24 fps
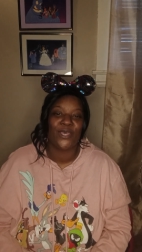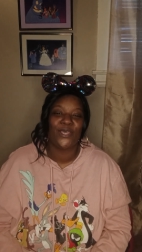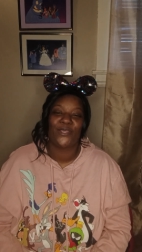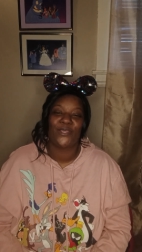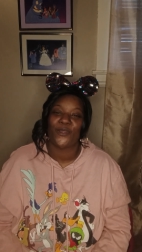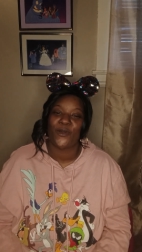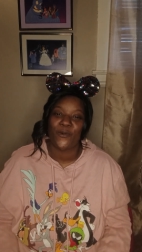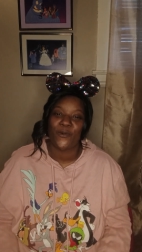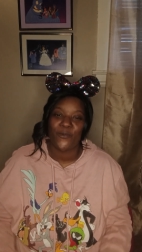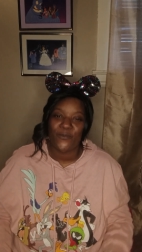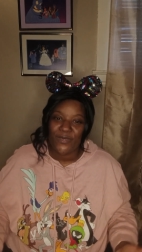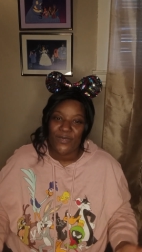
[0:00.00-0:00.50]

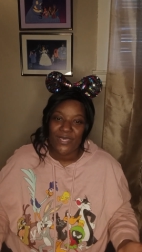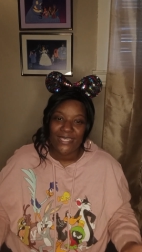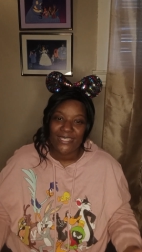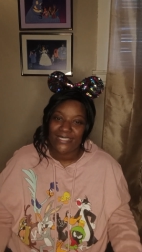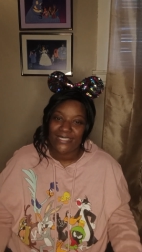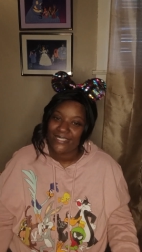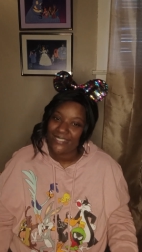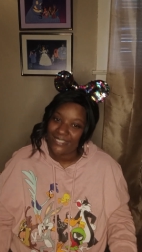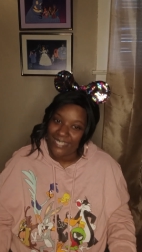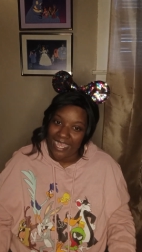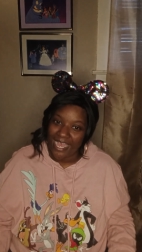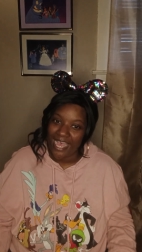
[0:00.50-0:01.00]
Don't be
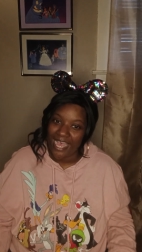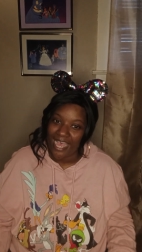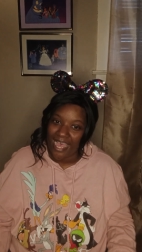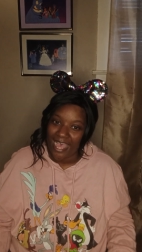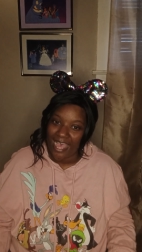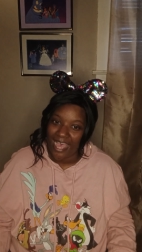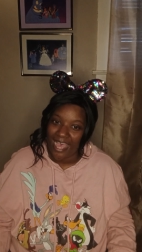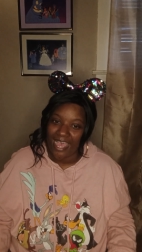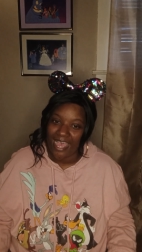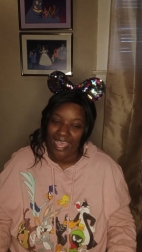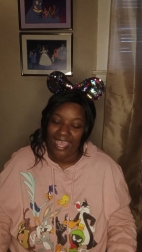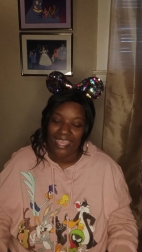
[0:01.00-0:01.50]

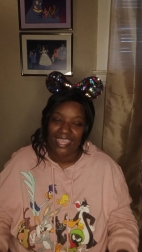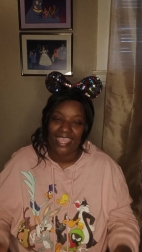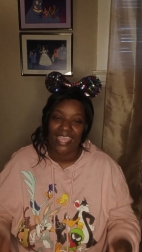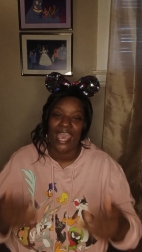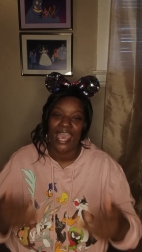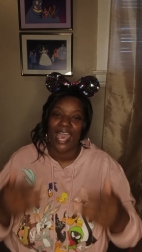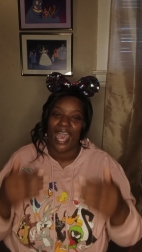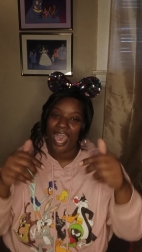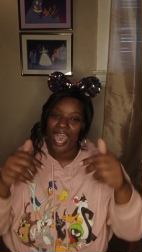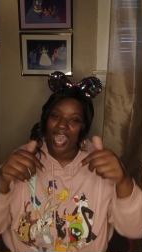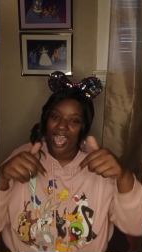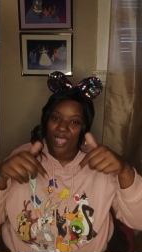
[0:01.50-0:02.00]
shy.
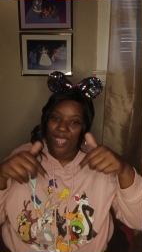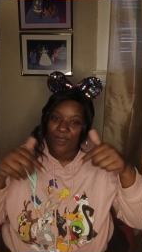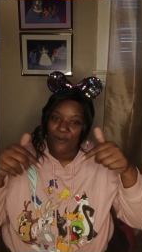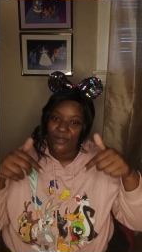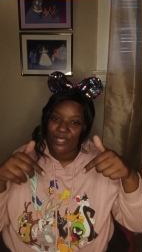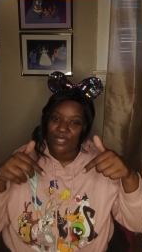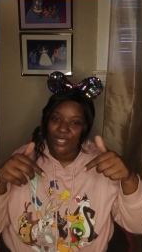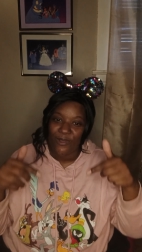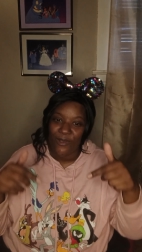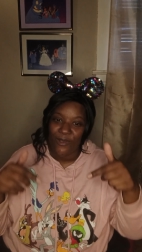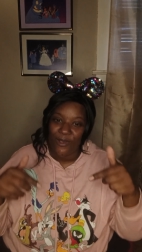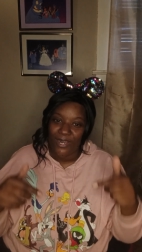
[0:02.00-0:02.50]
I'll
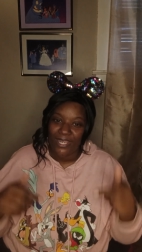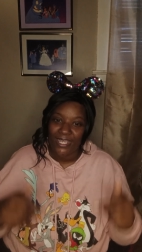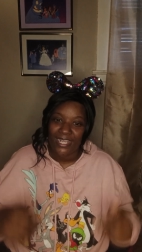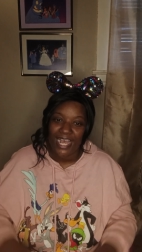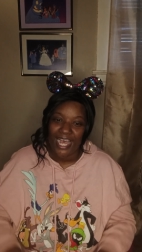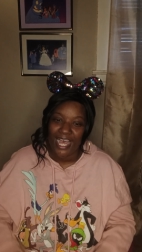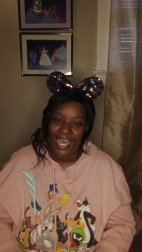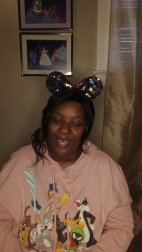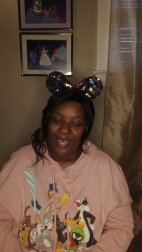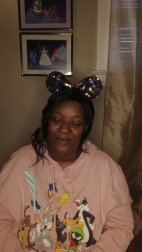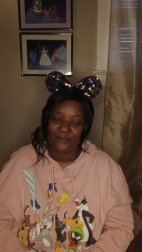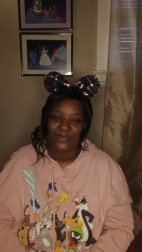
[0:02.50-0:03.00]
read all the
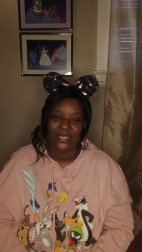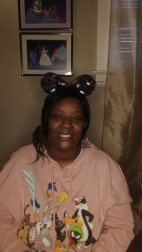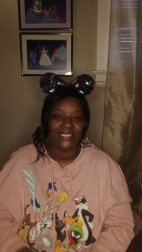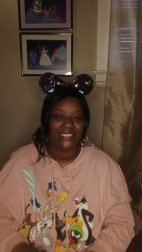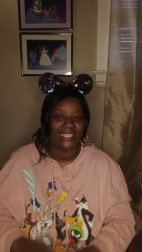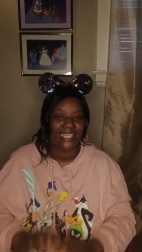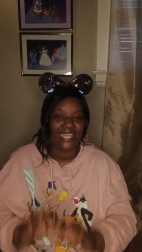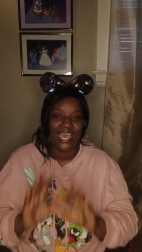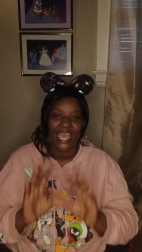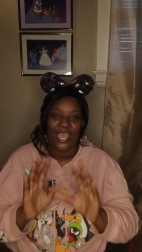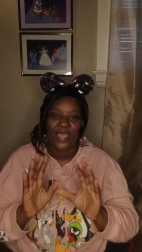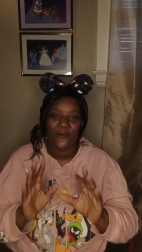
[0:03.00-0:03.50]
comments
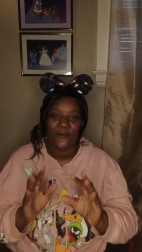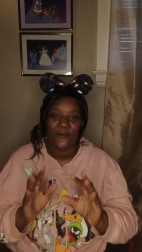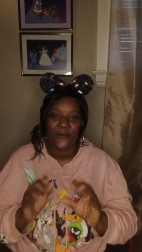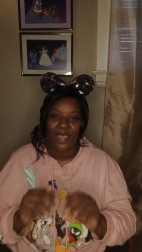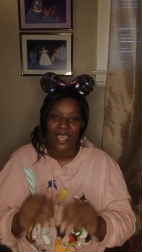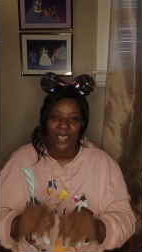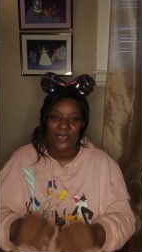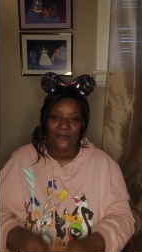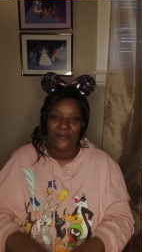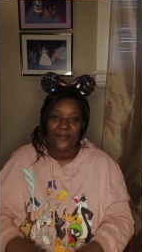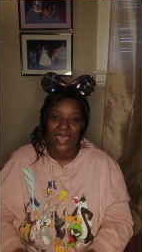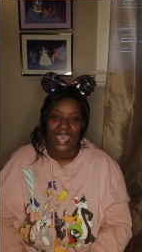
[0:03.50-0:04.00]
and I'll
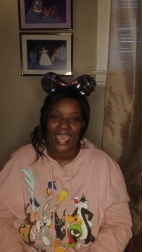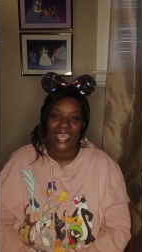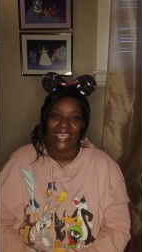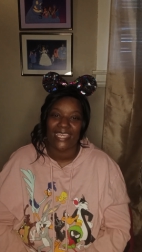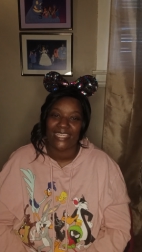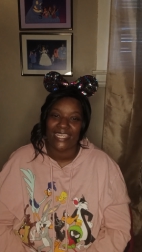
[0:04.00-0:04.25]
write back.